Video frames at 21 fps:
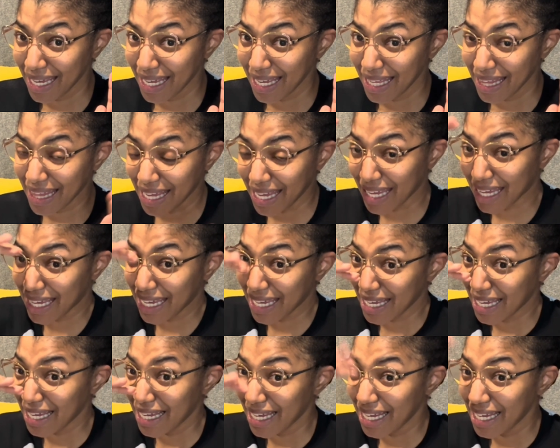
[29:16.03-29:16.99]
Like
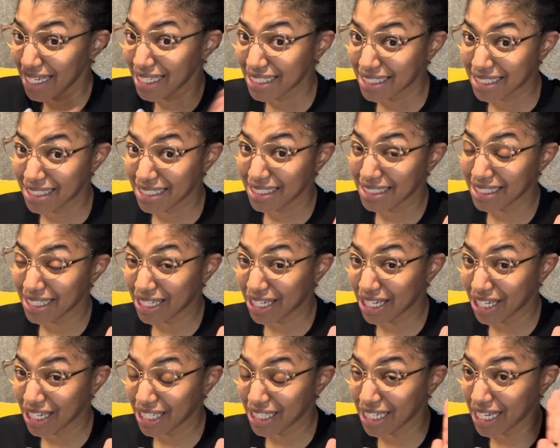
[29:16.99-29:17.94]
she's a
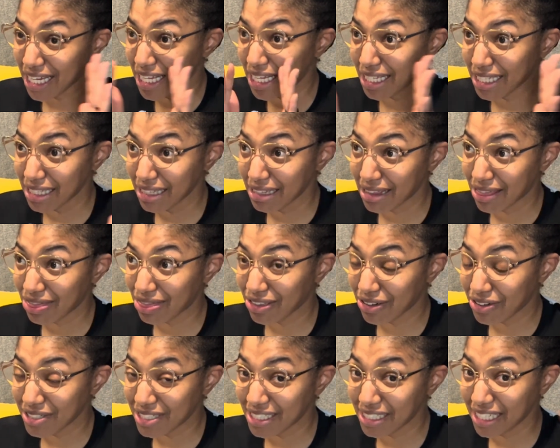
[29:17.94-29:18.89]
good
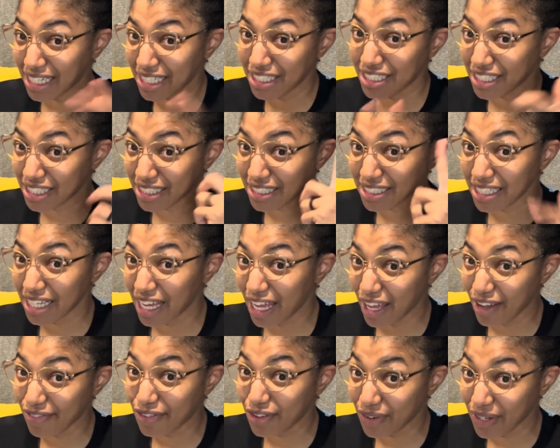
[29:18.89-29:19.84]
13 inches
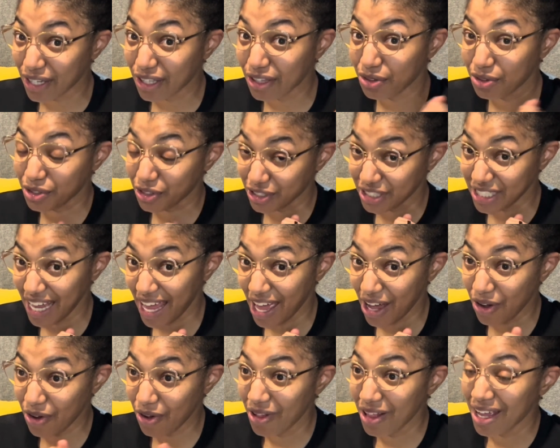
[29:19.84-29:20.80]
if you include her
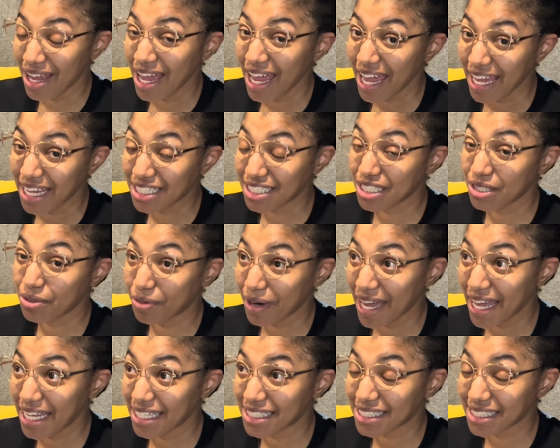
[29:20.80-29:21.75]
tail. And she
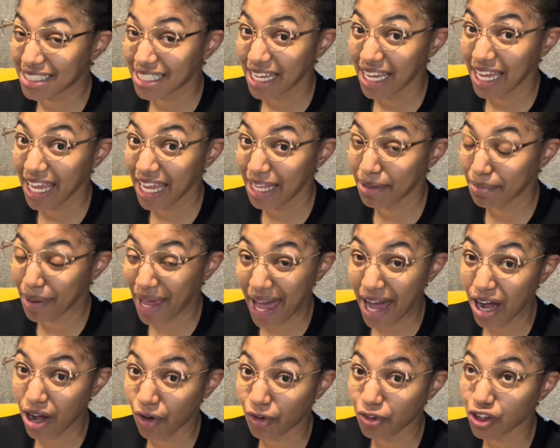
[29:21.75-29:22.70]
weighs 10
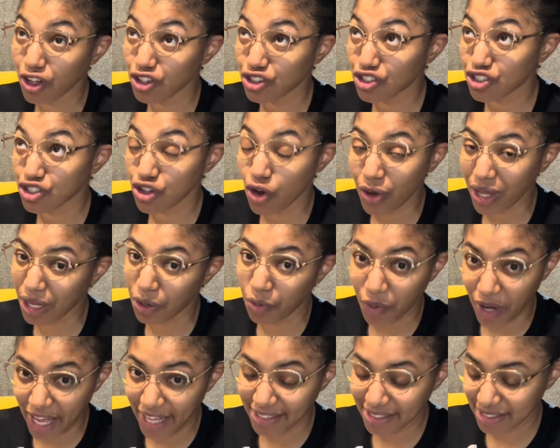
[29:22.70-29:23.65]
pounds soaking
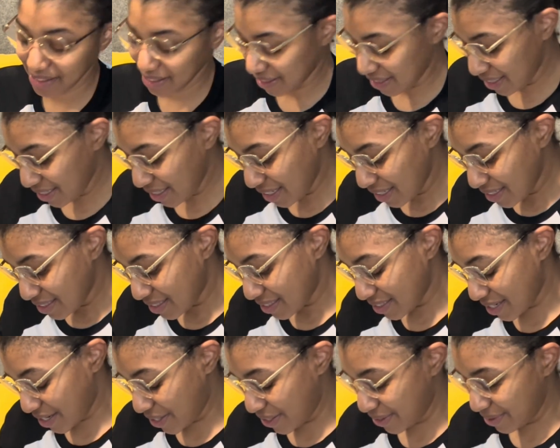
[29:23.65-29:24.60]
wet.
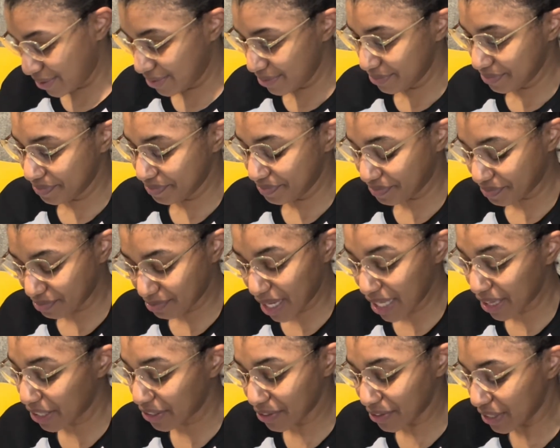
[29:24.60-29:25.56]
So my
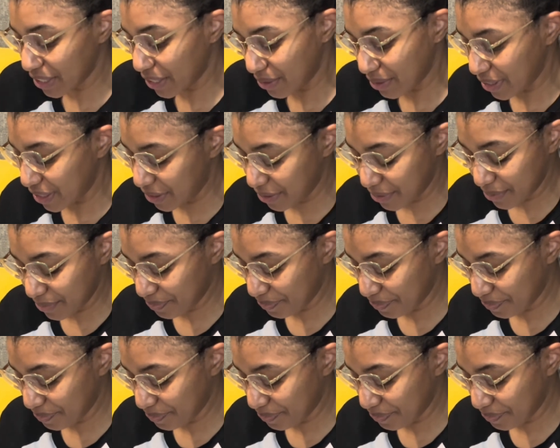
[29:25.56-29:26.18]
little Lulu.